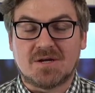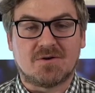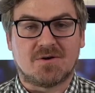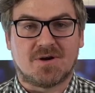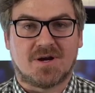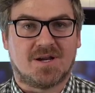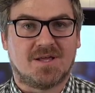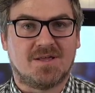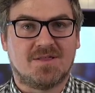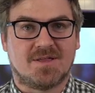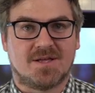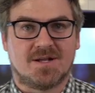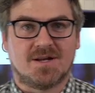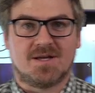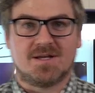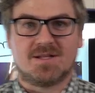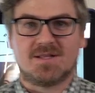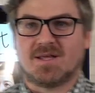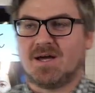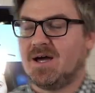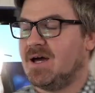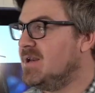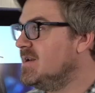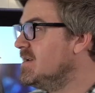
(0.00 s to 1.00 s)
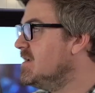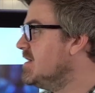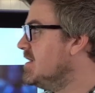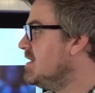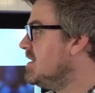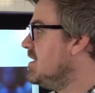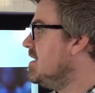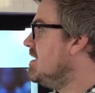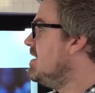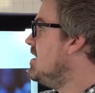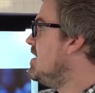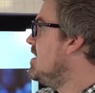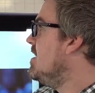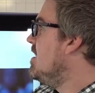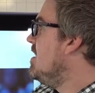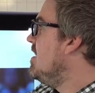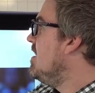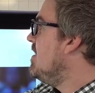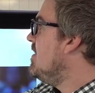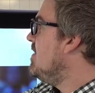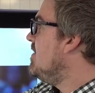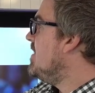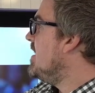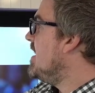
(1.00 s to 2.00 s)
or anything like that.
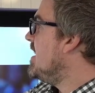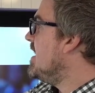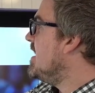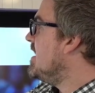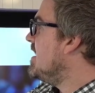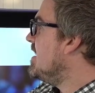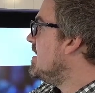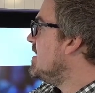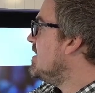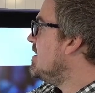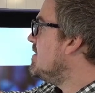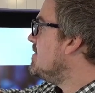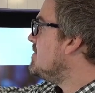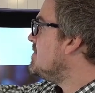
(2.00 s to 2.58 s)
They